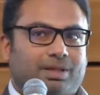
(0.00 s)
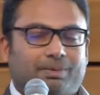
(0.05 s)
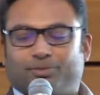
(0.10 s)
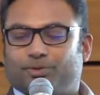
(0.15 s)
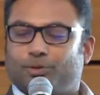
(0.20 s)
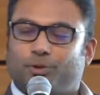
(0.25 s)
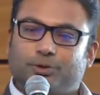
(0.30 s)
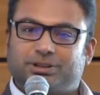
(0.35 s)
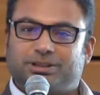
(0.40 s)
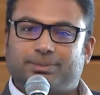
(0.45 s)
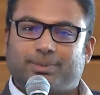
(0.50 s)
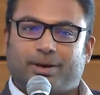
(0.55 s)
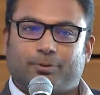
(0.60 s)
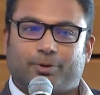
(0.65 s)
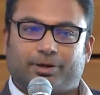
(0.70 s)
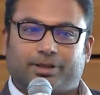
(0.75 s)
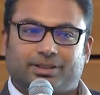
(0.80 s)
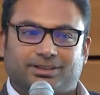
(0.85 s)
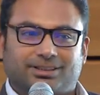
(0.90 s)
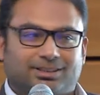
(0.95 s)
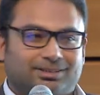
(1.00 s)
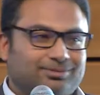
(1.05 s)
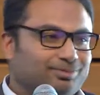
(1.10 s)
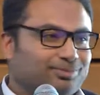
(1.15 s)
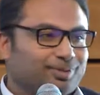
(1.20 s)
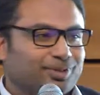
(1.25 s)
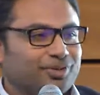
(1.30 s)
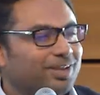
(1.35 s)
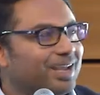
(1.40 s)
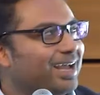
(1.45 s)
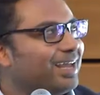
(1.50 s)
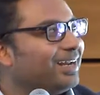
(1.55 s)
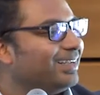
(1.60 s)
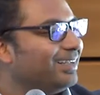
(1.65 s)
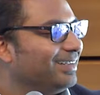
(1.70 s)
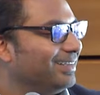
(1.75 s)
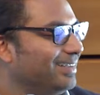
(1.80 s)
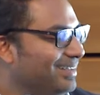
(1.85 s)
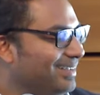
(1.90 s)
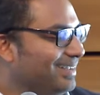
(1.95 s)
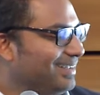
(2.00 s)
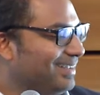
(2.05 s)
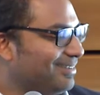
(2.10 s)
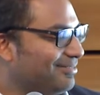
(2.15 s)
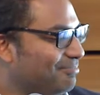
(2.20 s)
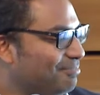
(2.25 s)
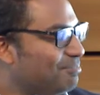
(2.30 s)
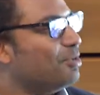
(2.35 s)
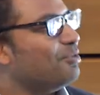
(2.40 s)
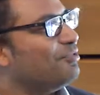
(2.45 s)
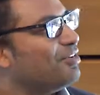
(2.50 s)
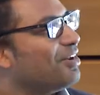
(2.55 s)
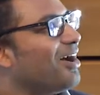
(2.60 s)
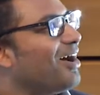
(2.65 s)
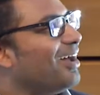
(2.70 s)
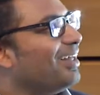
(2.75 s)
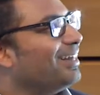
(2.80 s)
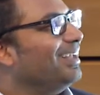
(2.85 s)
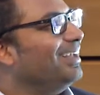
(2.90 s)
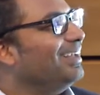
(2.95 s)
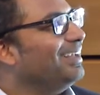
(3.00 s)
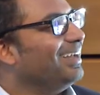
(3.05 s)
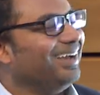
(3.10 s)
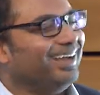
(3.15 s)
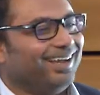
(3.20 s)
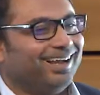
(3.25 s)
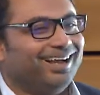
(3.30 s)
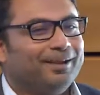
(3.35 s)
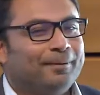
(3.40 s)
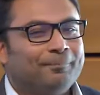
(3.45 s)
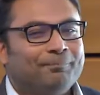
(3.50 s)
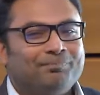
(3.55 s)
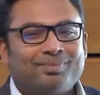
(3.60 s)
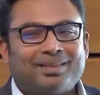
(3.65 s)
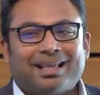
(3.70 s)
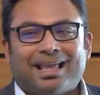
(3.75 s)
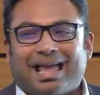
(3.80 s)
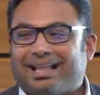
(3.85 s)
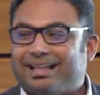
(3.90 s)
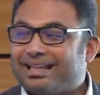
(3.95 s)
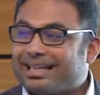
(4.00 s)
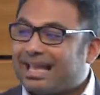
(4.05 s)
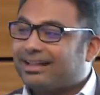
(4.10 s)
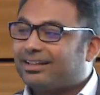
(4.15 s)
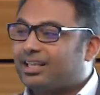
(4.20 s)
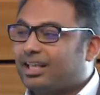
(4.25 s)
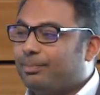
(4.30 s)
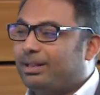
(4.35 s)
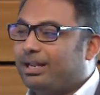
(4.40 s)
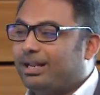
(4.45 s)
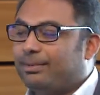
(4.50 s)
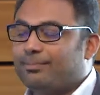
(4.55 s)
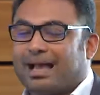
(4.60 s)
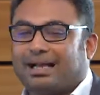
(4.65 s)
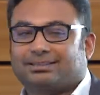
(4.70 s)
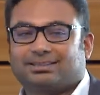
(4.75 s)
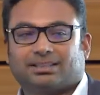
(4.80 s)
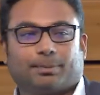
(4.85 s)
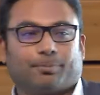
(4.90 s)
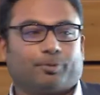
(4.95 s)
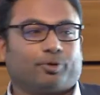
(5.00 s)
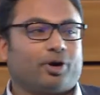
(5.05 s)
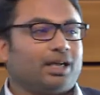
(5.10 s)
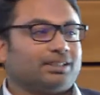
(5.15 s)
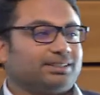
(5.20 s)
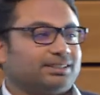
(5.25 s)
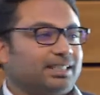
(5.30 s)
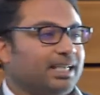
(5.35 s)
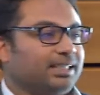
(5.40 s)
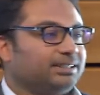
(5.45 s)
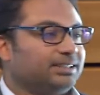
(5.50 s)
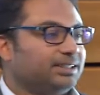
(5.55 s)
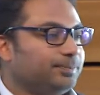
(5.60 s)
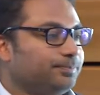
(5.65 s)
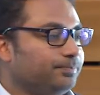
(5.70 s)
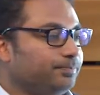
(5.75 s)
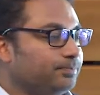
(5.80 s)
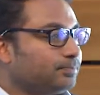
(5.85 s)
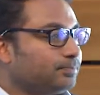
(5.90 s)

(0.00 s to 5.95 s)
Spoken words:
losing my words, but you get it. Moving on. And again, committing back to the process.